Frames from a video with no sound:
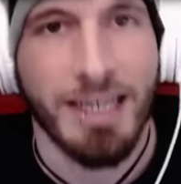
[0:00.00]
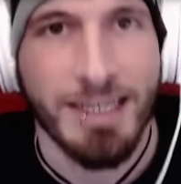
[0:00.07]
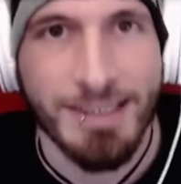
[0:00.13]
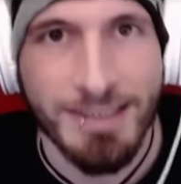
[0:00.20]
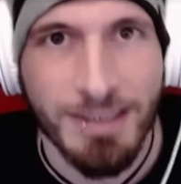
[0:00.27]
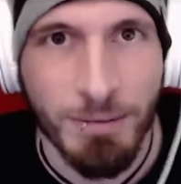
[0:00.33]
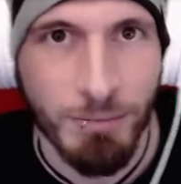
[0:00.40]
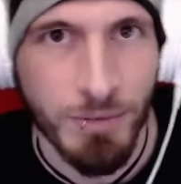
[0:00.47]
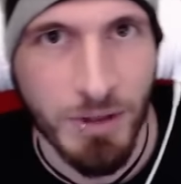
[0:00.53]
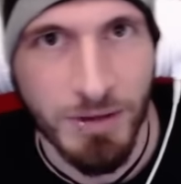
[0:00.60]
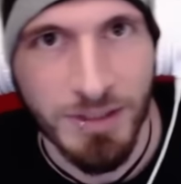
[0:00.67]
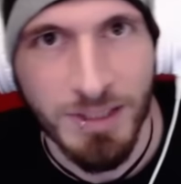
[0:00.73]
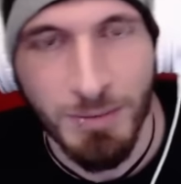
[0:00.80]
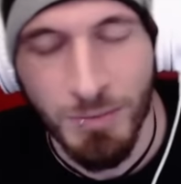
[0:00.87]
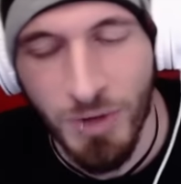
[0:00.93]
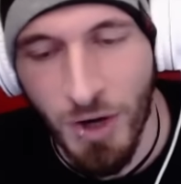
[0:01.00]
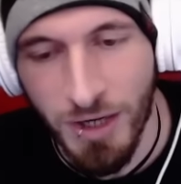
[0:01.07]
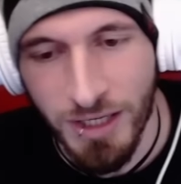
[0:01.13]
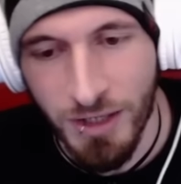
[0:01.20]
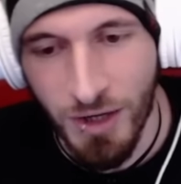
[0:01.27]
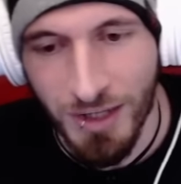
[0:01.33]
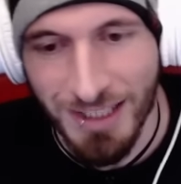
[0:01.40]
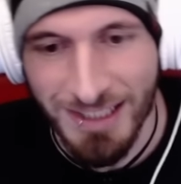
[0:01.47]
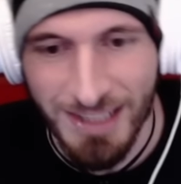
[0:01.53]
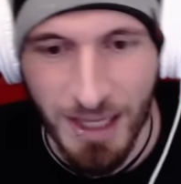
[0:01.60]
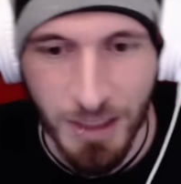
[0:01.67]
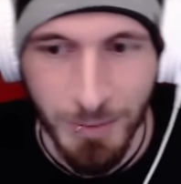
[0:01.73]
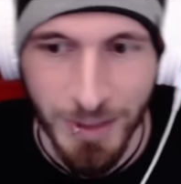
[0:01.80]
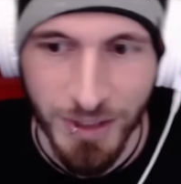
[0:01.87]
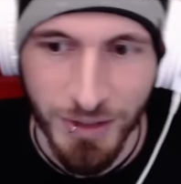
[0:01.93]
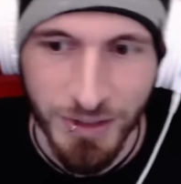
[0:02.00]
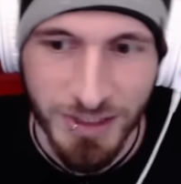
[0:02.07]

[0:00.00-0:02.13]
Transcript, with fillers: some some naughty, naughty salamanders.